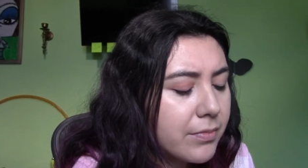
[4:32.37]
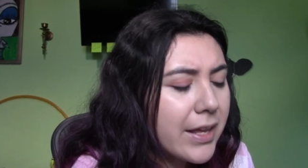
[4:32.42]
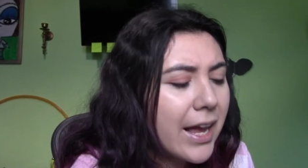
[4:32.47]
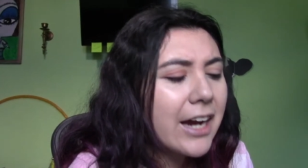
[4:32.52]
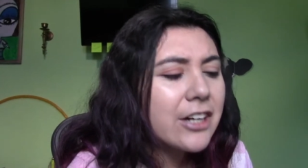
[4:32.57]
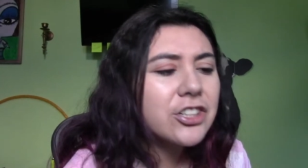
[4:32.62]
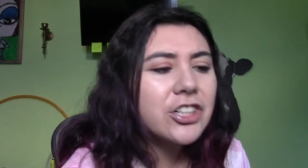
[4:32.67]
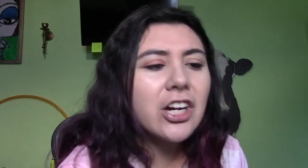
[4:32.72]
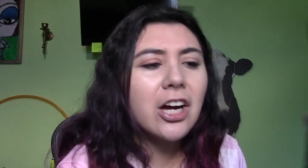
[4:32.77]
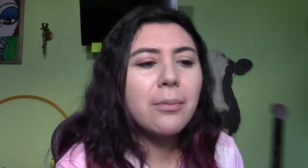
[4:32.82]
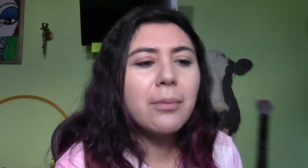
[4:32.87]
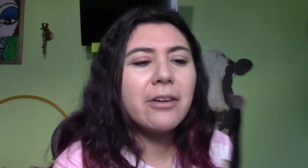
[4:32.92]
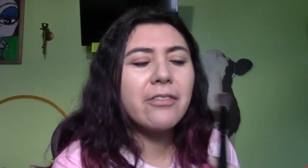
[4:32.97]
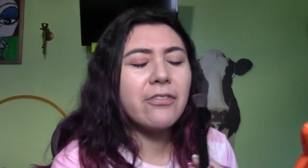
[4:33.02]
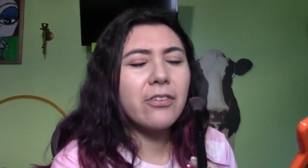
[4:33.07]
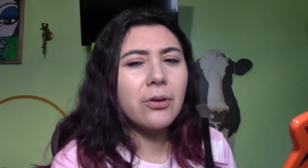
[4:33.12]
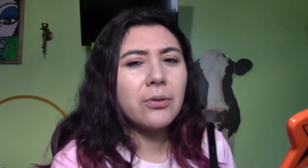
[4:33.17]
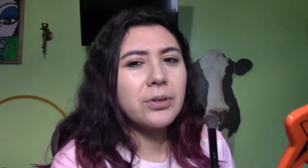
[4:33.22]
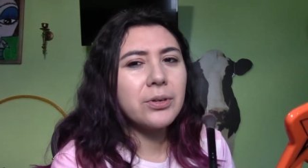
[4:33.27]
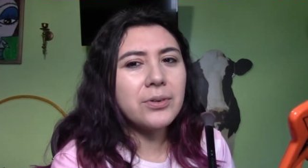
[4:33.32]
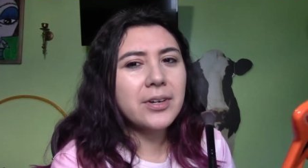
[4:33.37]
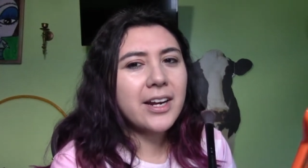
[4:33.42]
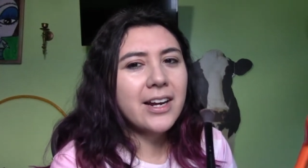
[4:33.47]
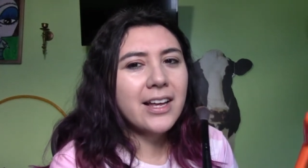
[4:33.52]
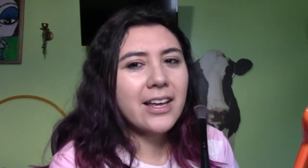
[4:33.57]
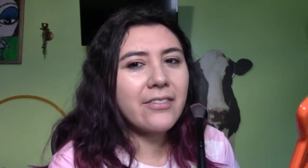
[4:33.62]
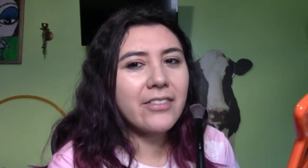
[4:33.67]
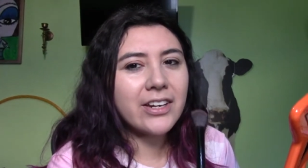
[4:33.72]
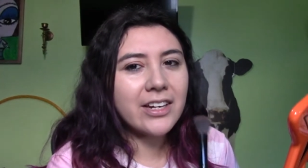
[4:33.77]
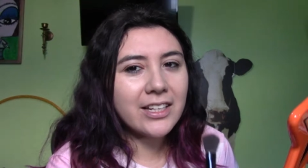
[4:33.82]
Actually, on my phone, you
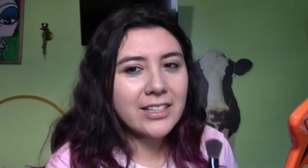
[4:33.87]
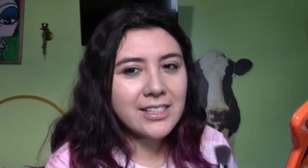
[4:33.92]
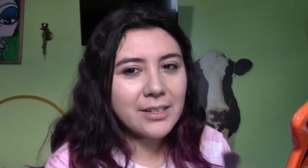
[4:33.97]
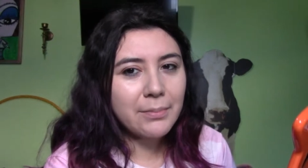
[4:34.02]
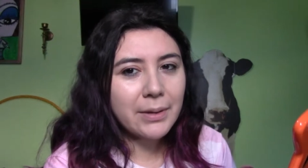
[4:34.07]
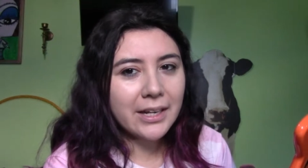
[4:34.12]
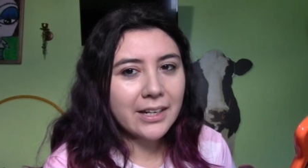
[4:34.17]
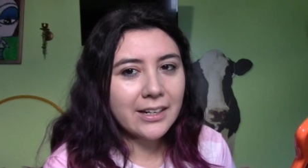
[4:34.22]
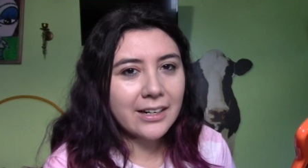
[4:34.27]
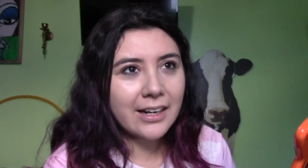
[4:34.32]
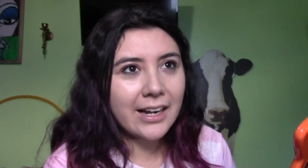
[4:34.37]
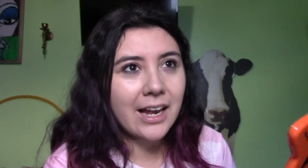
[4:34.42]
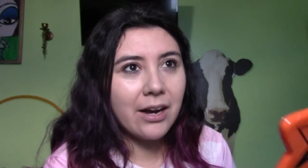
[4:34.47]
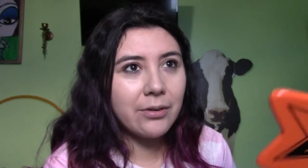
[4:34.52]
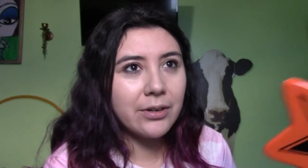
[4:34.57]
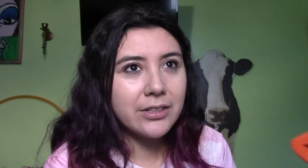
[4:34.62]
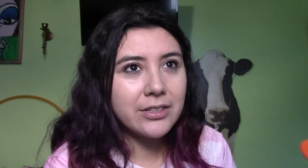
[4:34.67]
didn't even need to make an account.